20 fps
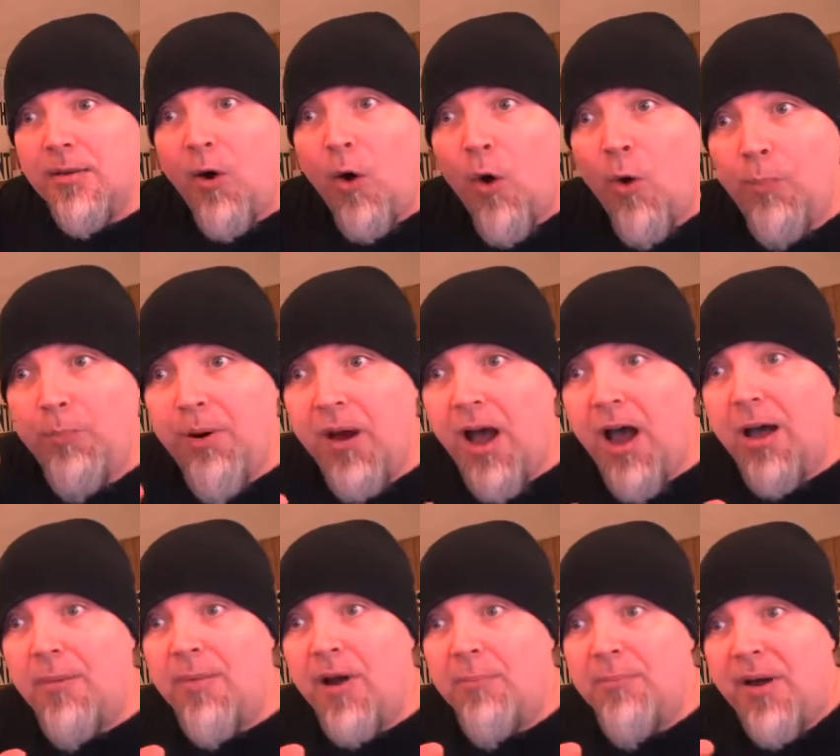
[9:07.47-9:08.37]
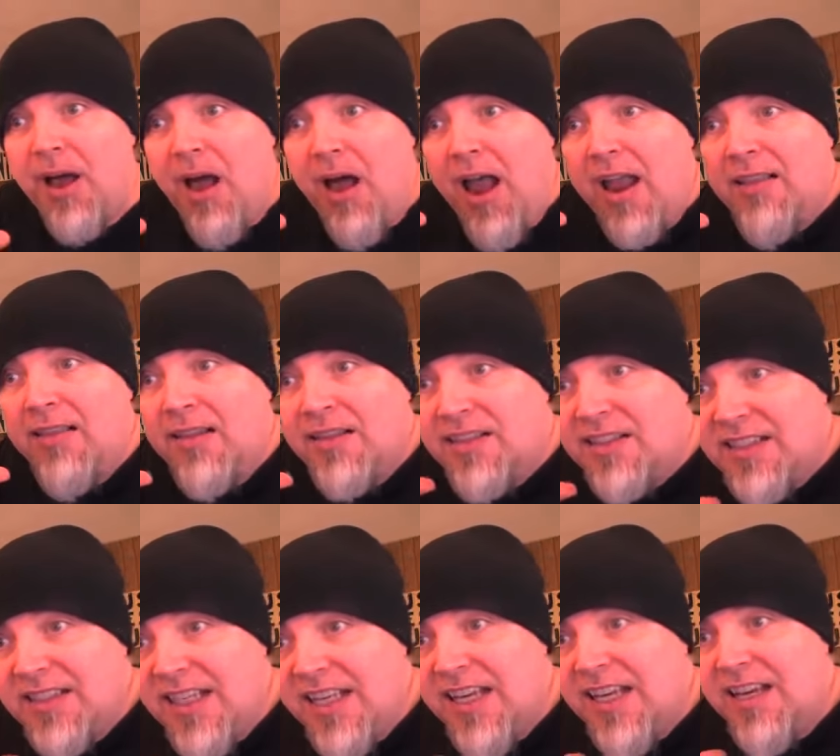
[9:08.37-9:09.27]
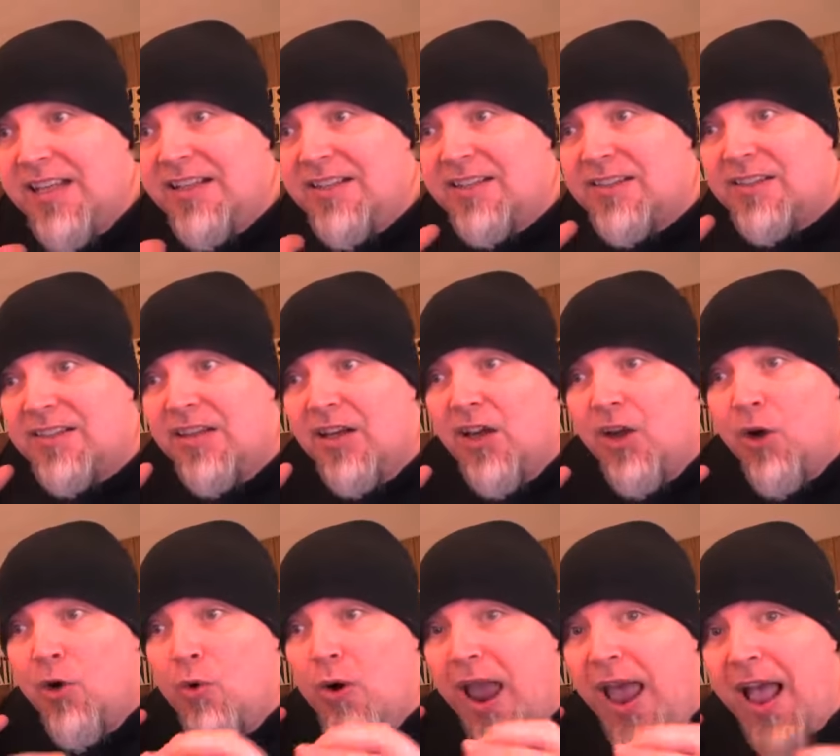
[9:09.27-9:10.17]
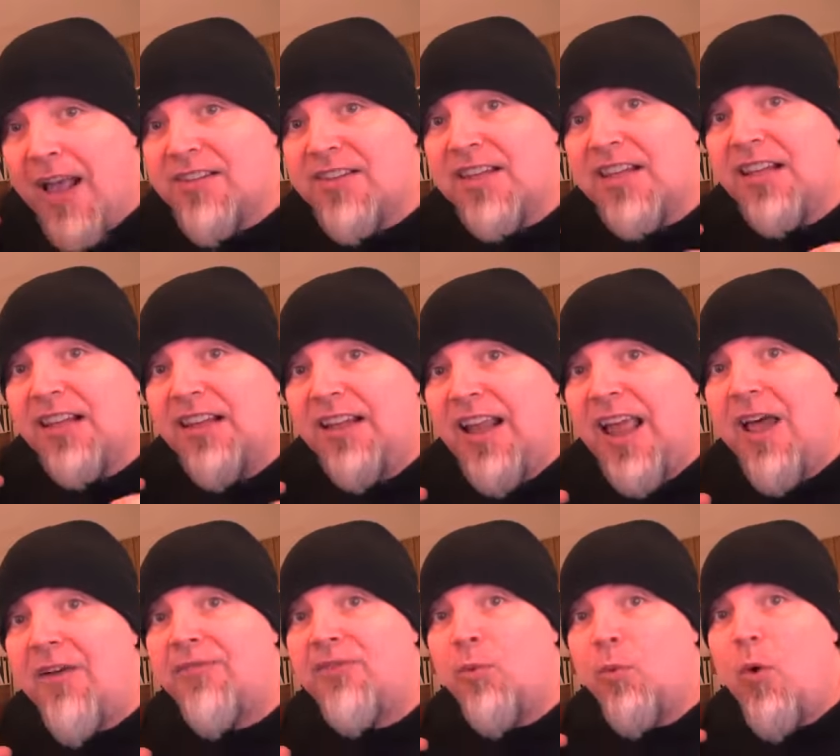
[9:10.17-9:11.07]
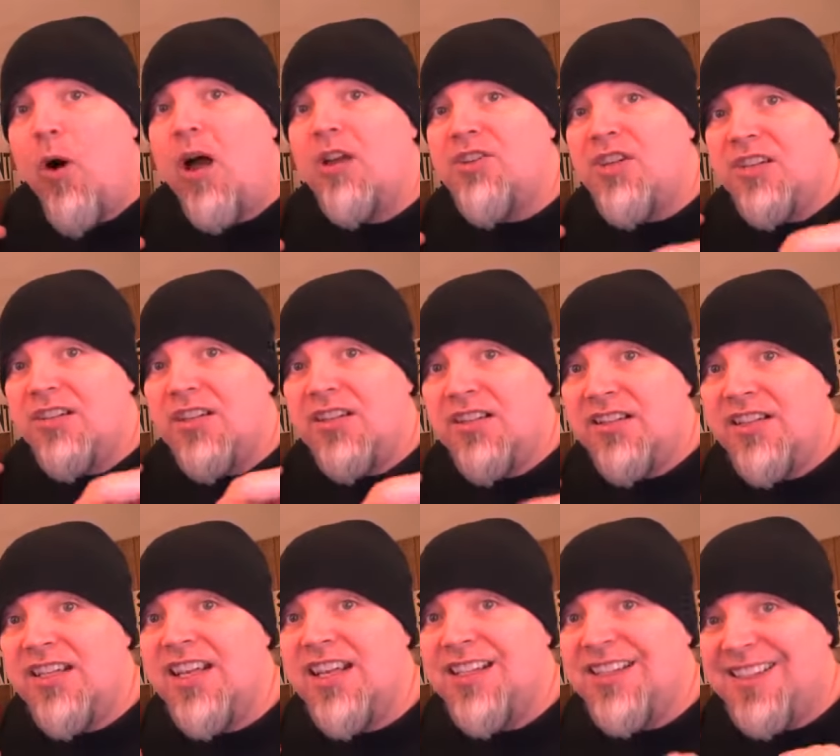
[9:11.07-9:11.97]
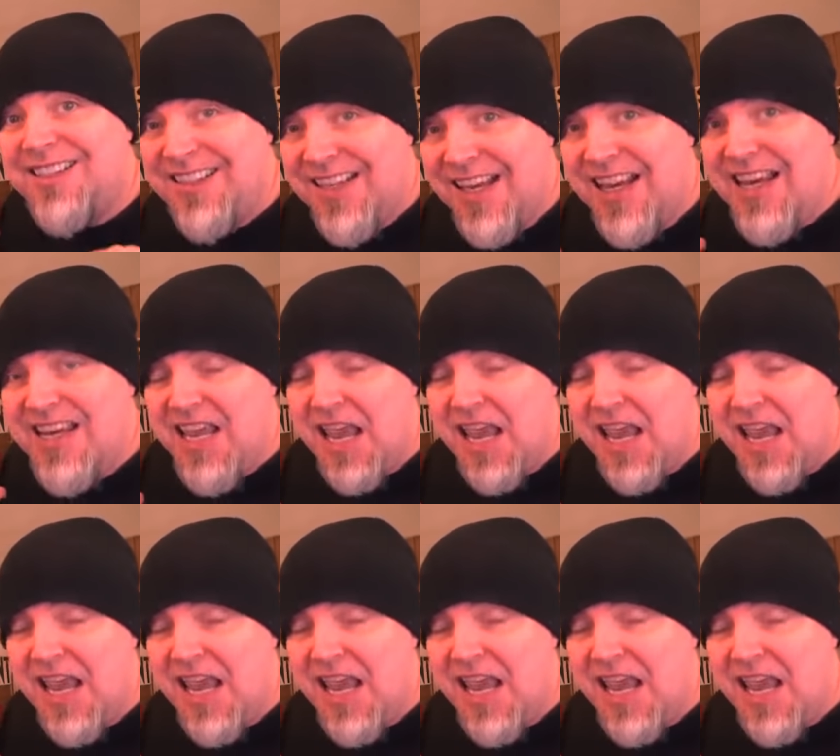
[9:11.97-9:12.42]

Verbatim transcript: Obama behind the scenes, who hasn't left Washington, D.C.